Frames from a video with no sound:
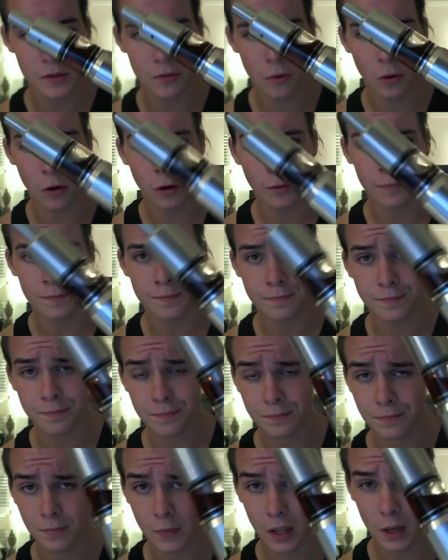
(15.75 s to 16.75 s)
Forum.
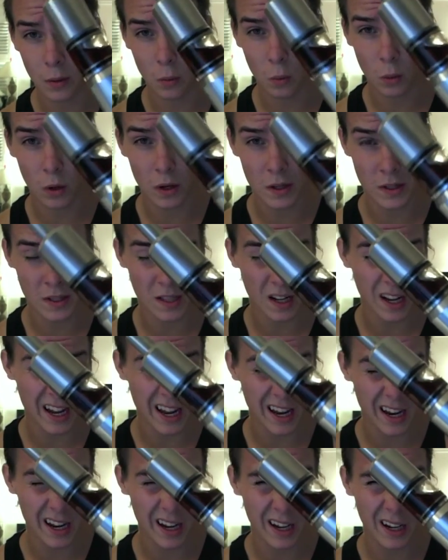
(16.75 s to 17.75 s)
It was
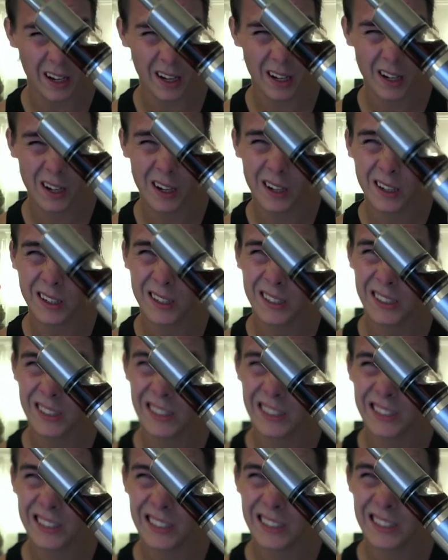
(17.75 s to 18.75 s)
I
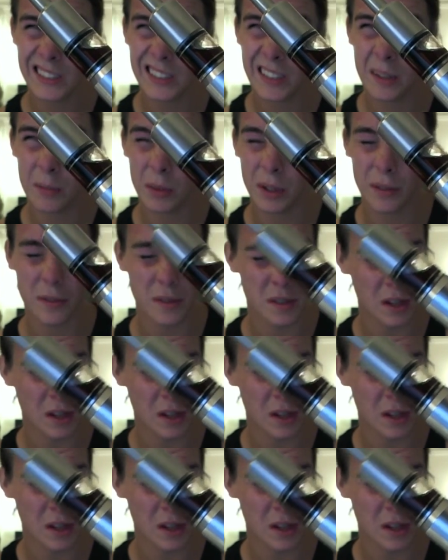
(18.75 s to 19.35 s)
believe it was